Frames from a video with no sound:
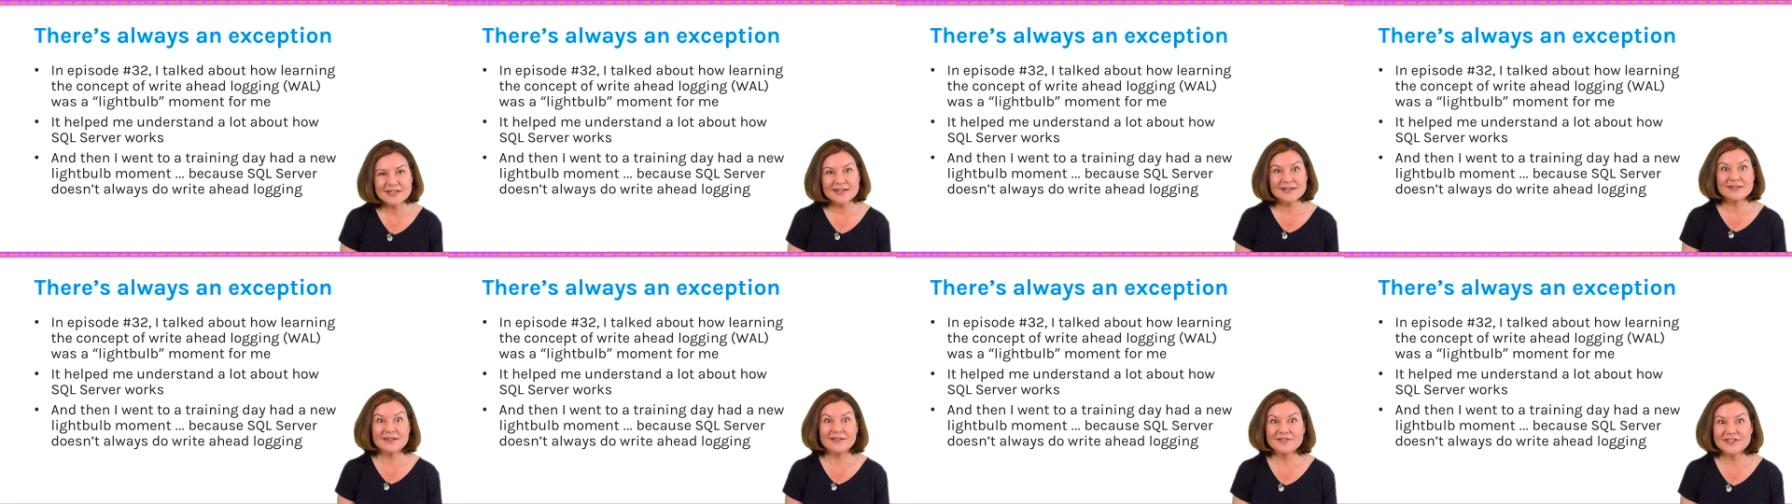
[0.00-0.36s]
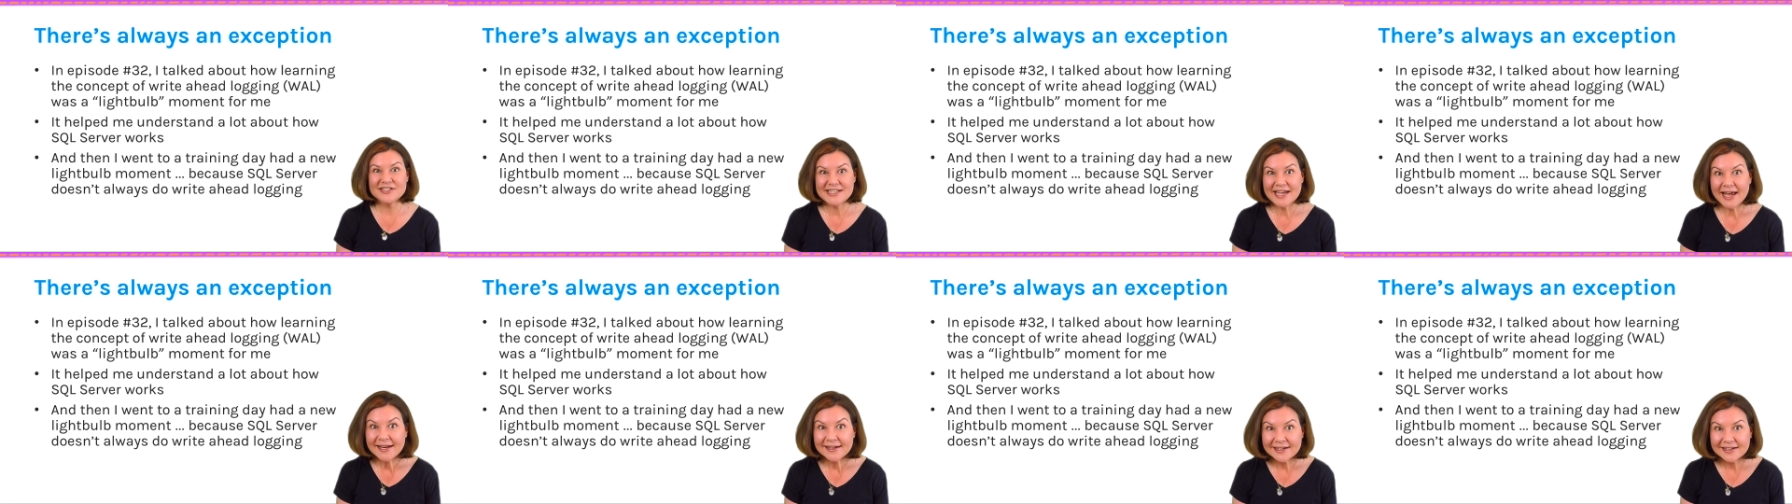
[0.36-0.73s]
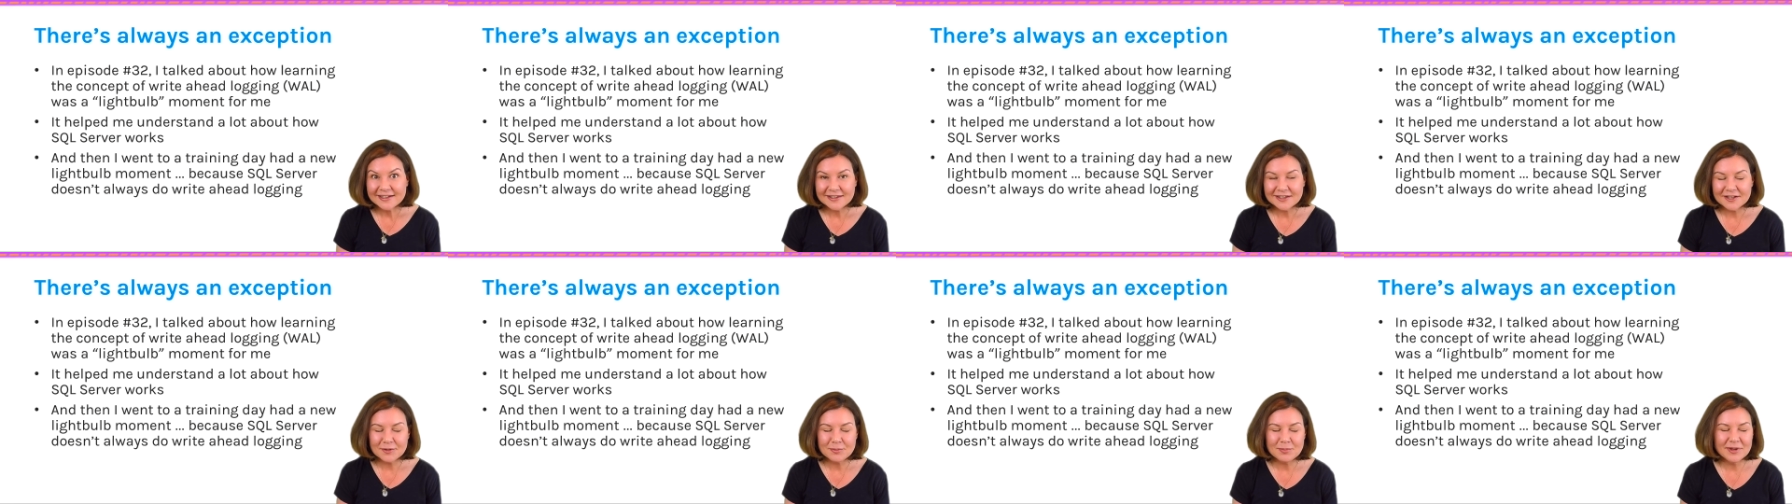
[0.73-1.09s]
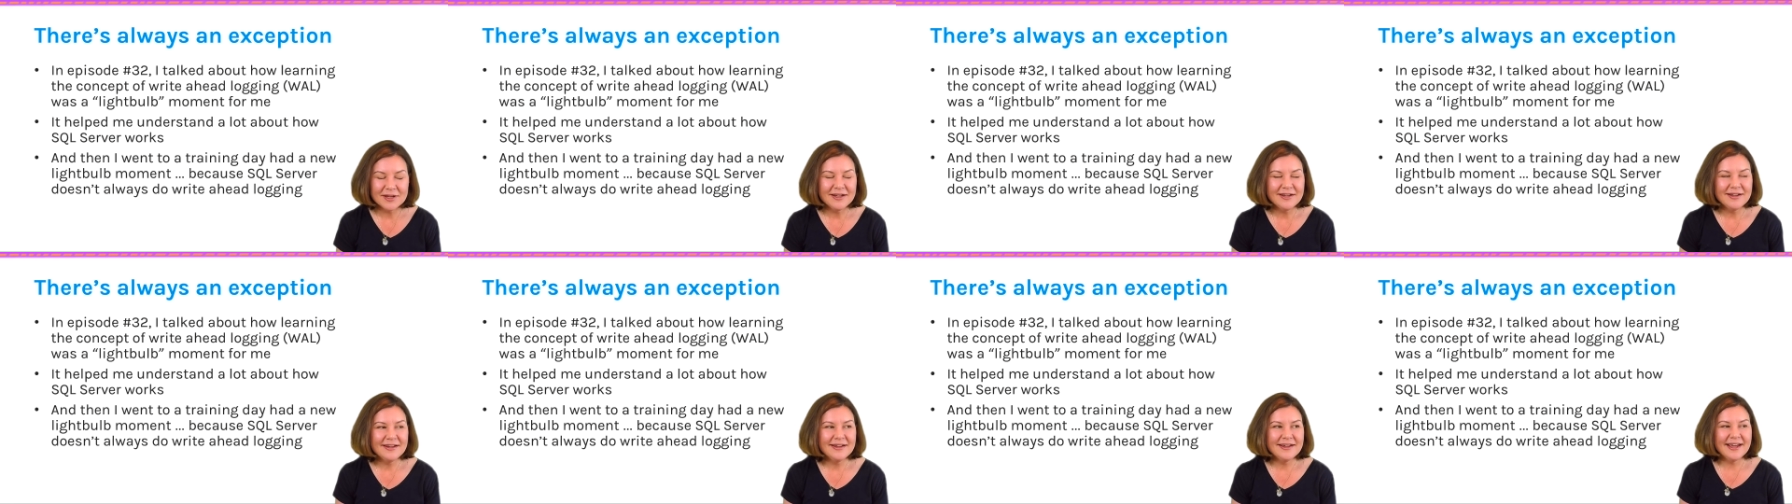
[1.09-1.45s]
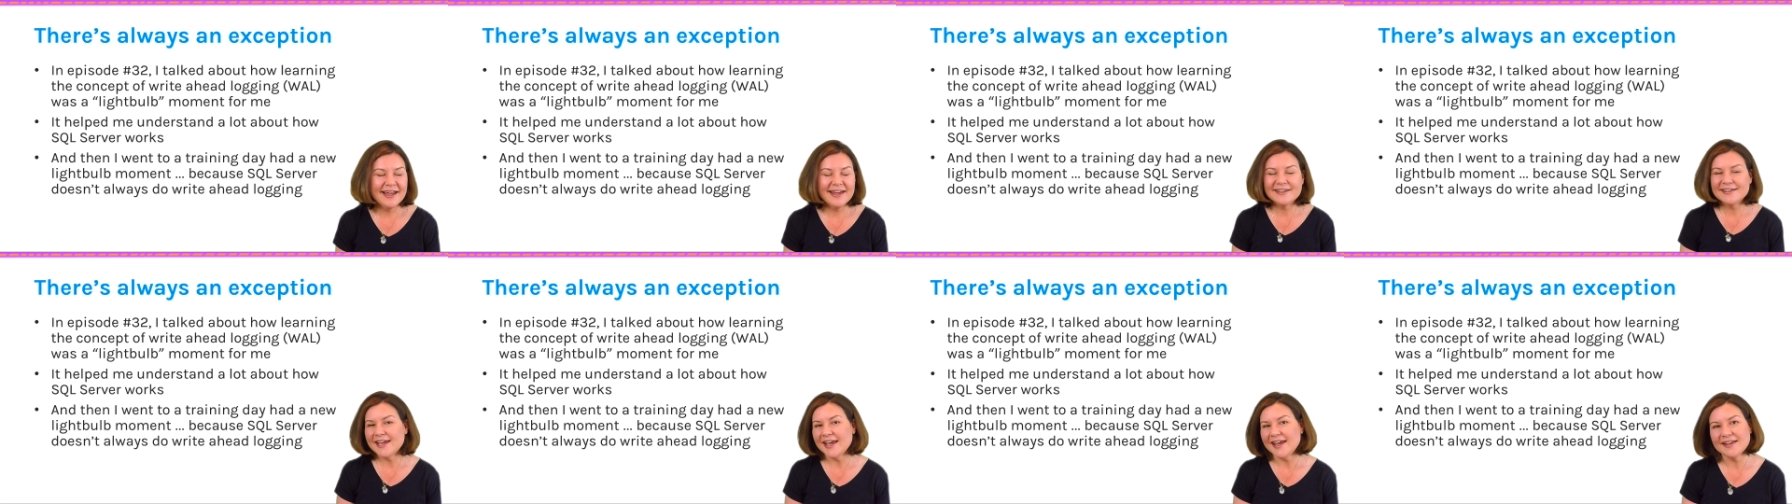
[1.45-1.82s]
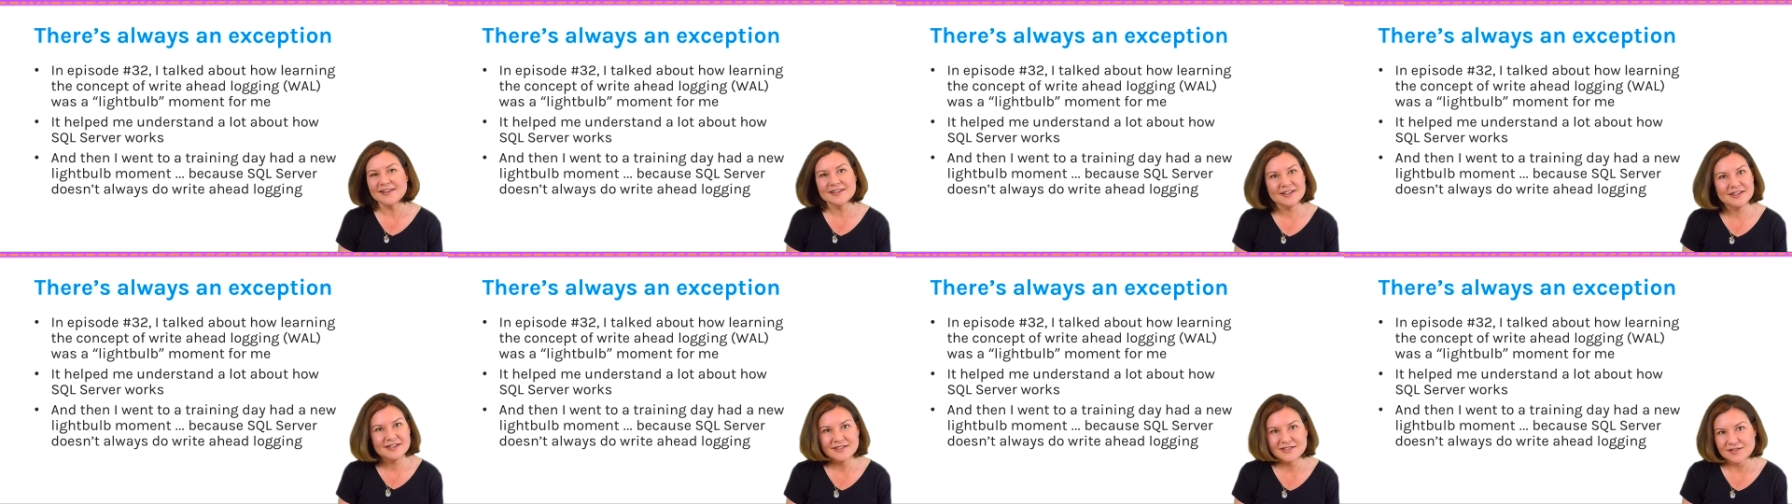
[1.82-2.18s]
I love attending them and
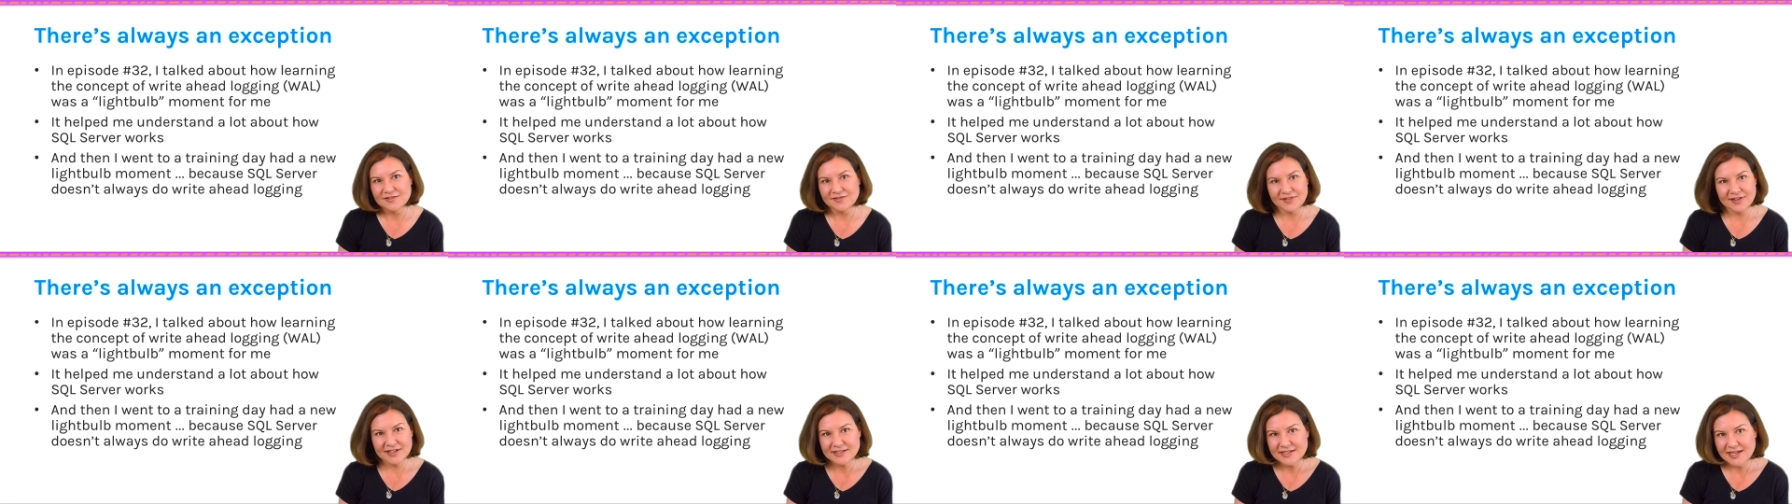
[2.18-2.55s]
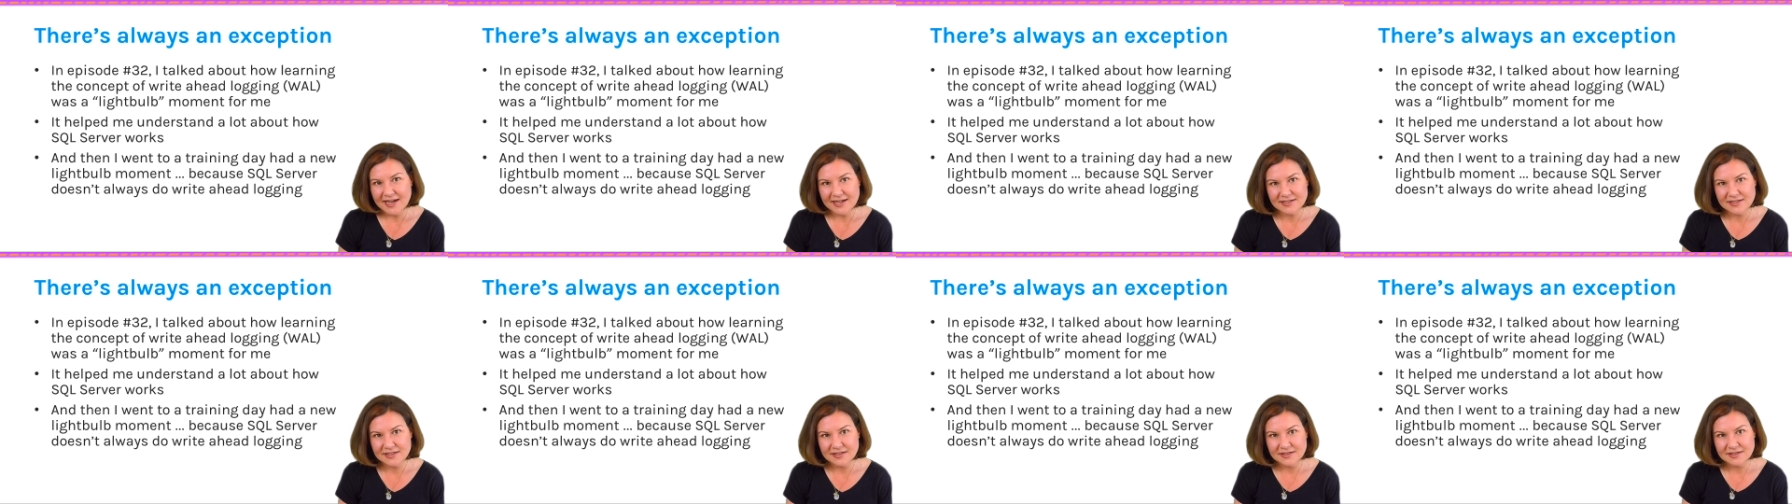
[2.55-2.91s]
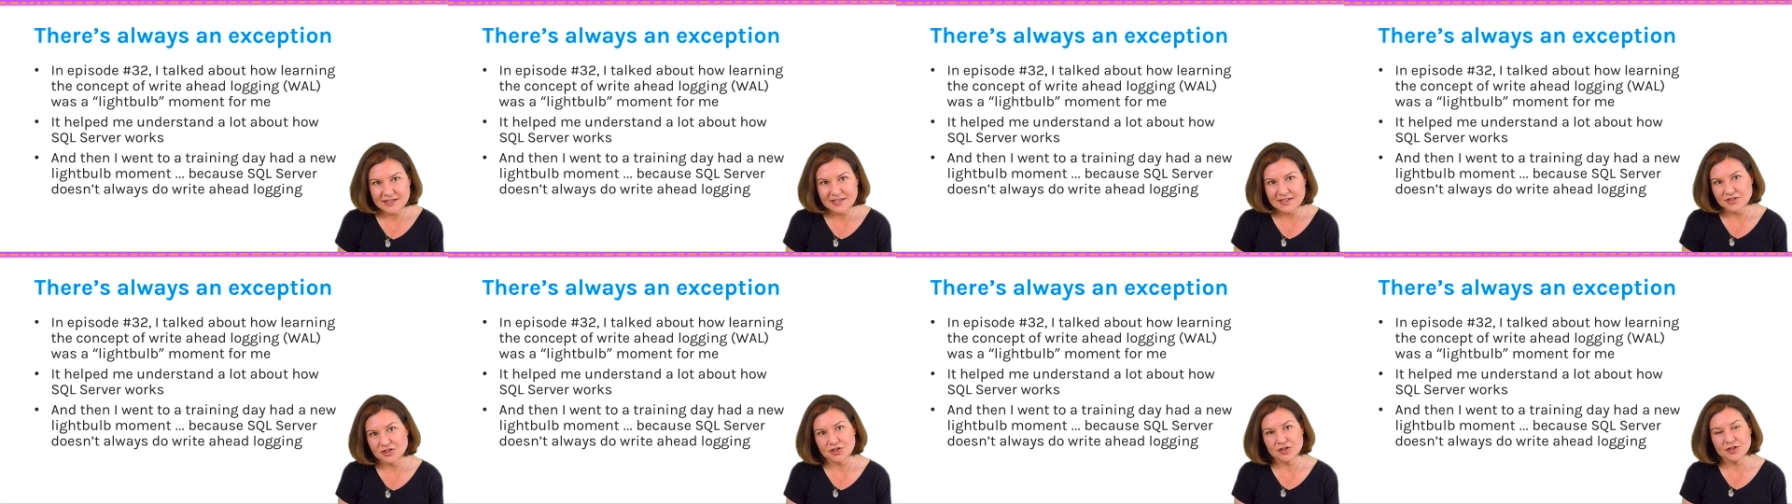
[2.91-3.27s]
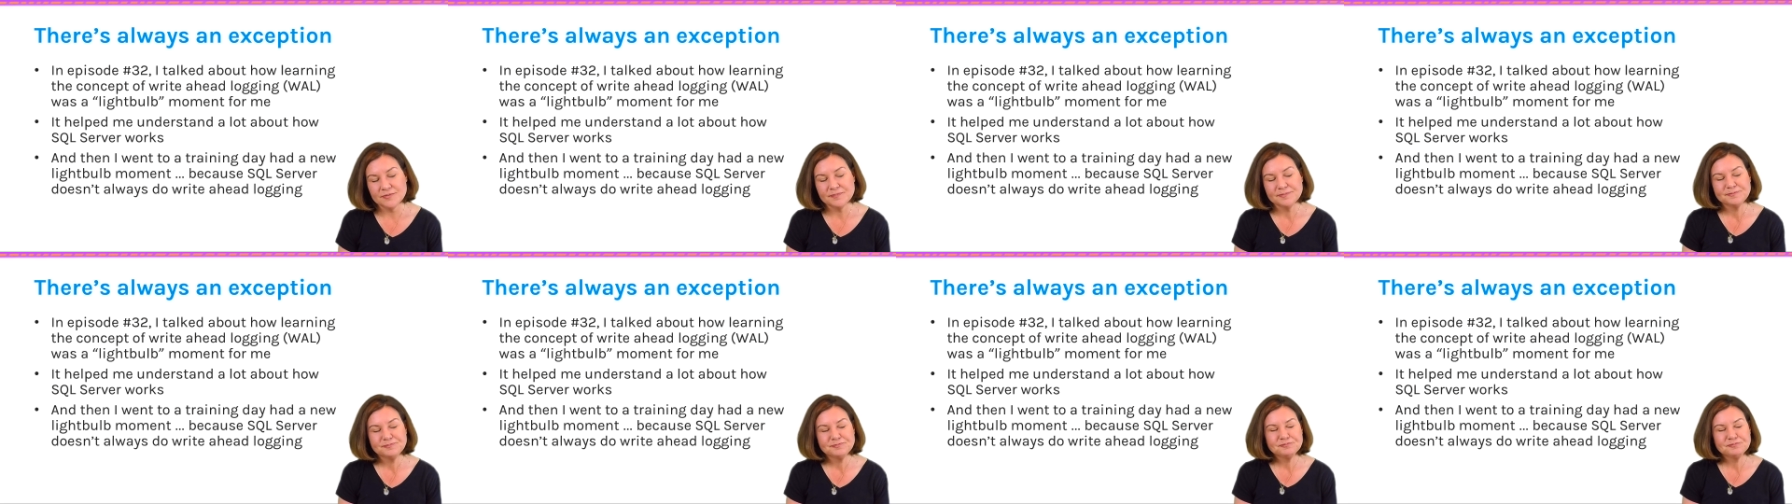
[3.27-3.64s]
Kalen is a fantastic teacher.